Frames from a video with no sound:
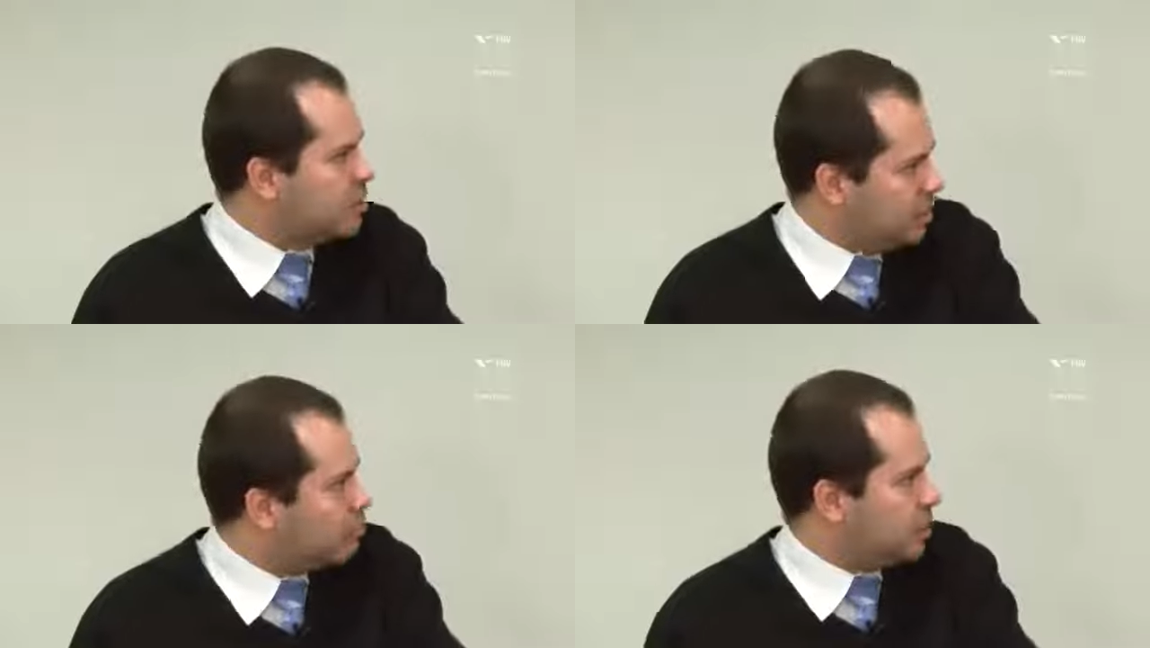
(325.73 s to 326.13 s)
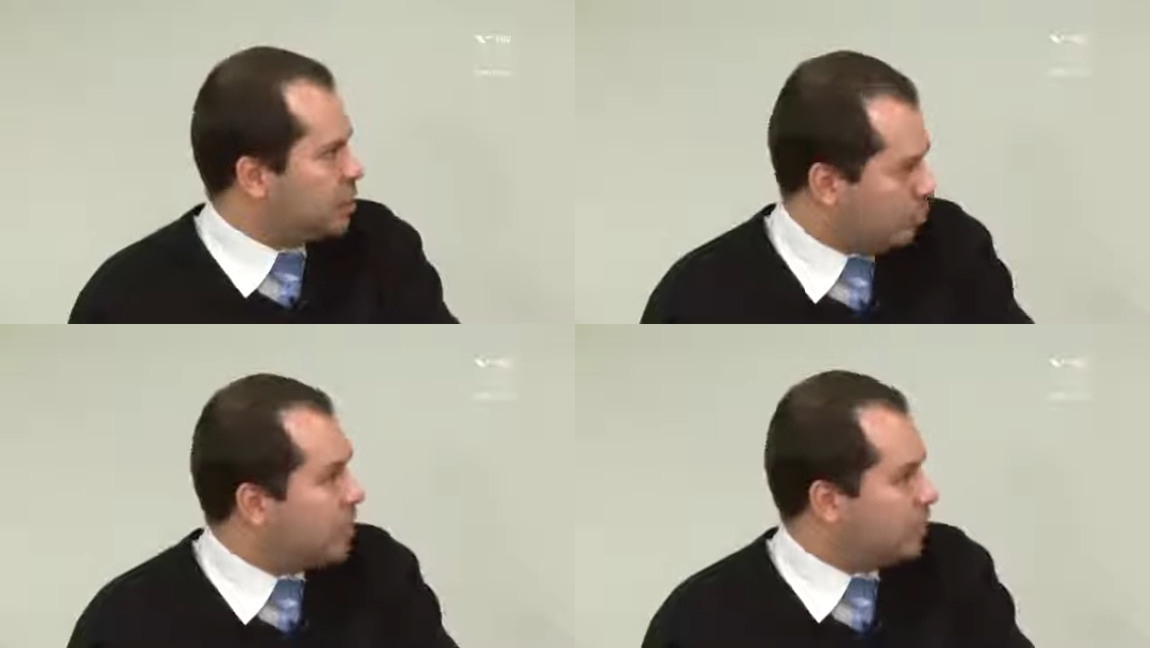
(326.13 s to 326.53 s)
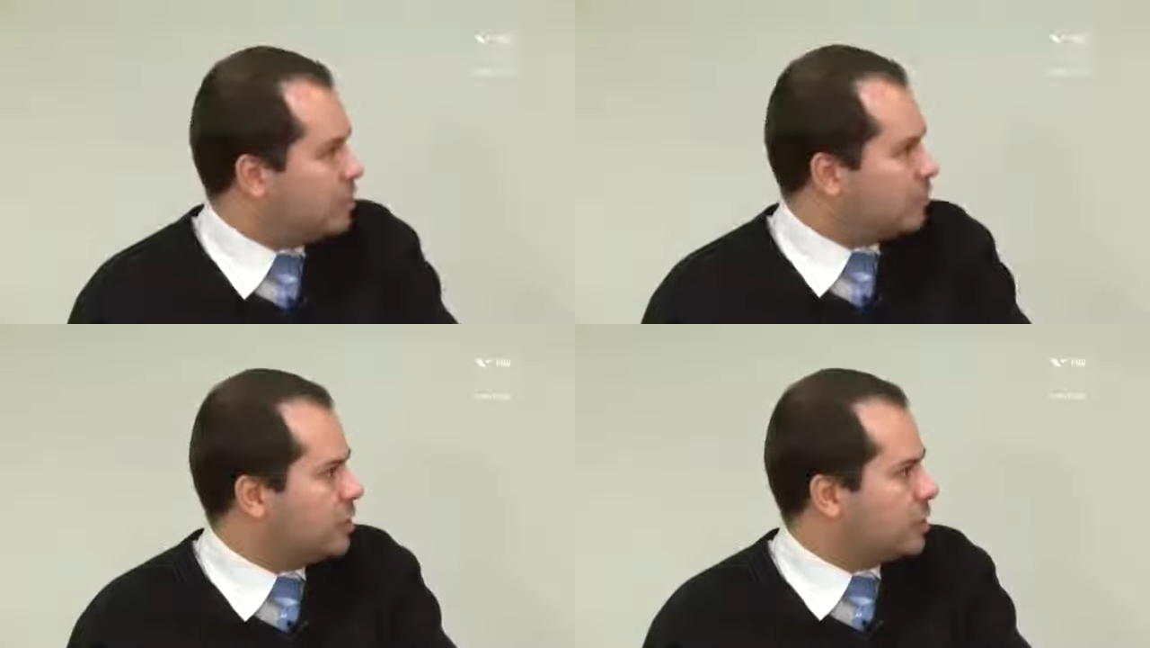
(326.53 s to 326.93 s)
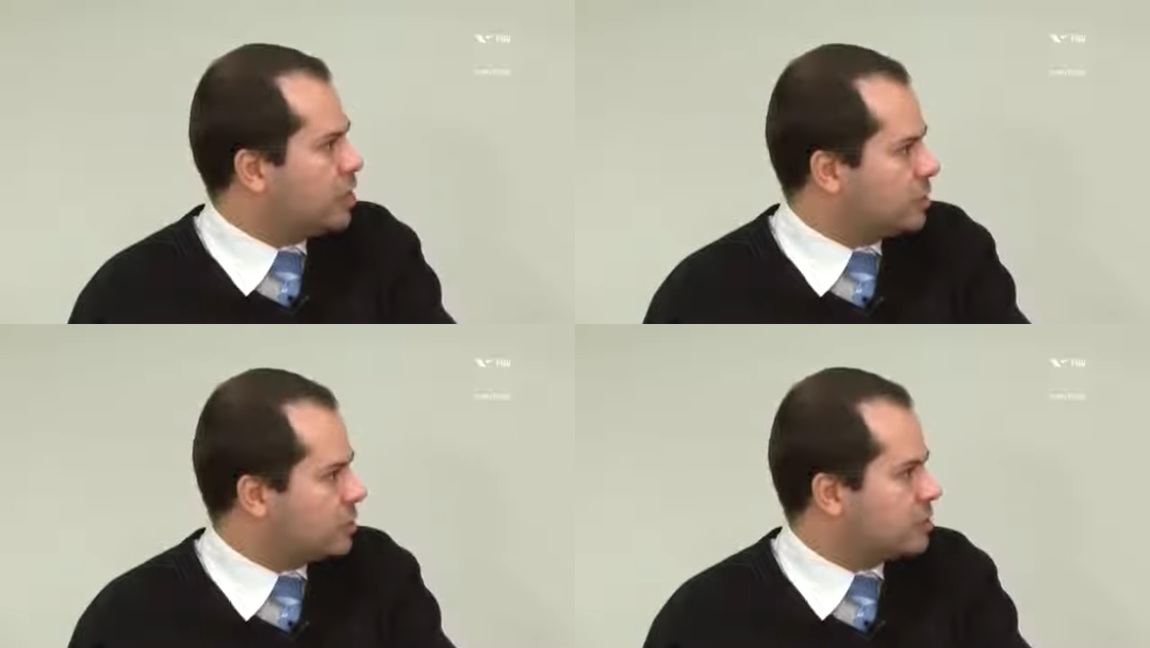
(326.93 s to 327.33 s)
different
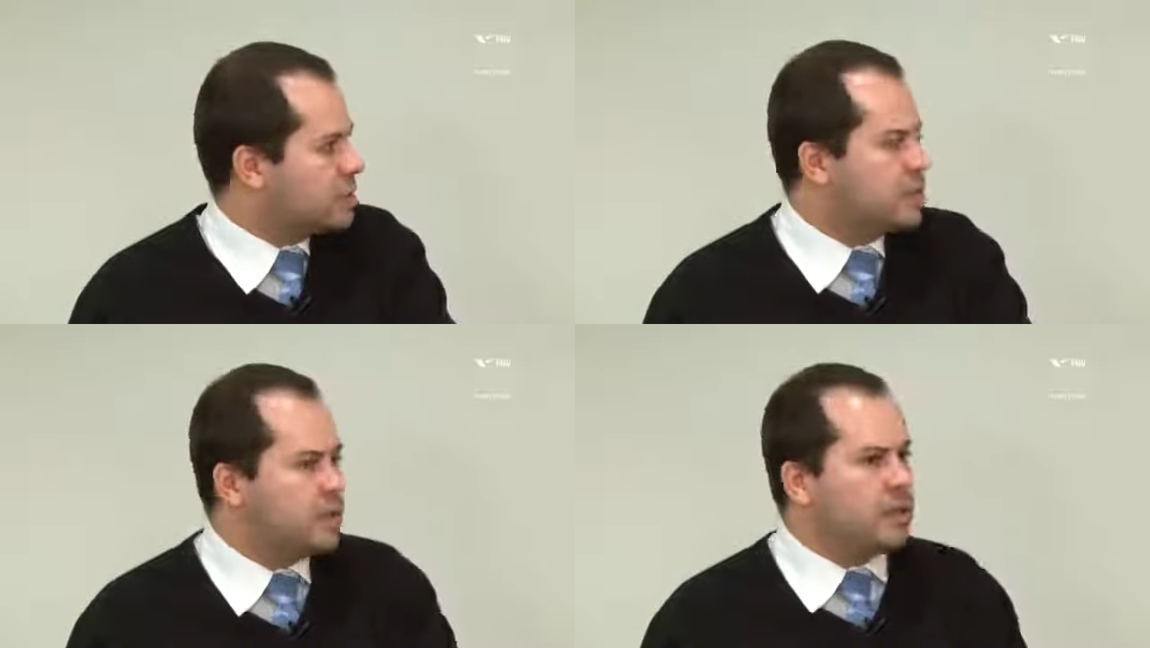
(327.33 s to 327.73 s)
cultures,